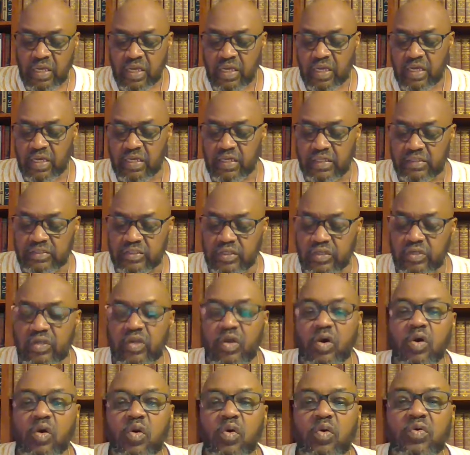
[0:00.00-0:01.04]
to
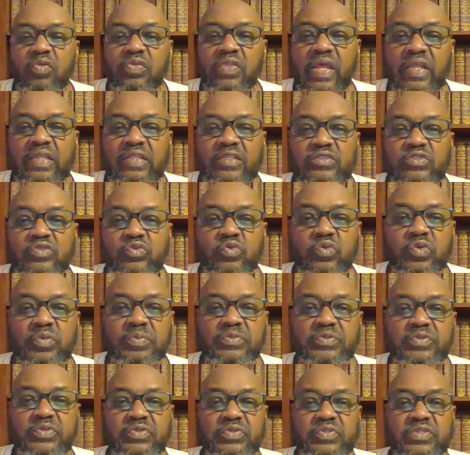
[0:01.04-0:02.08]
know that the
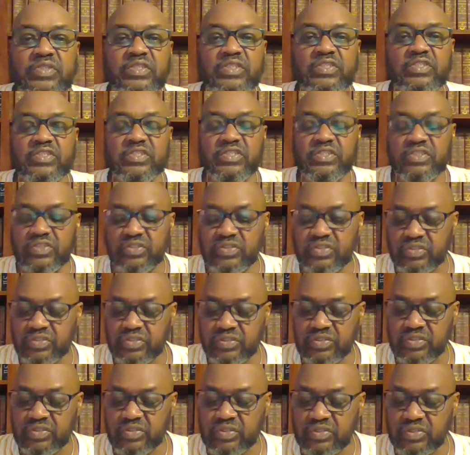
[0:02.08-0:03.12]
scripture
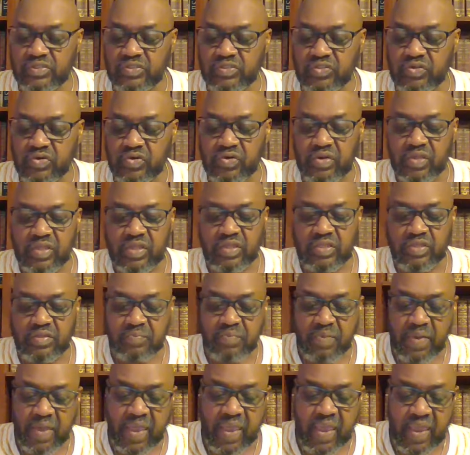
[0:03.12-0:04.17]
teaches concerning the
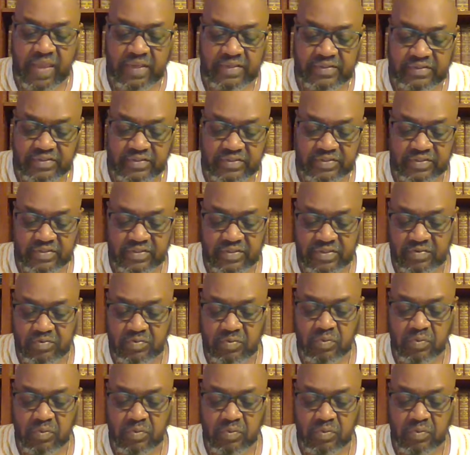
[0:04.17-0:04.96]
past.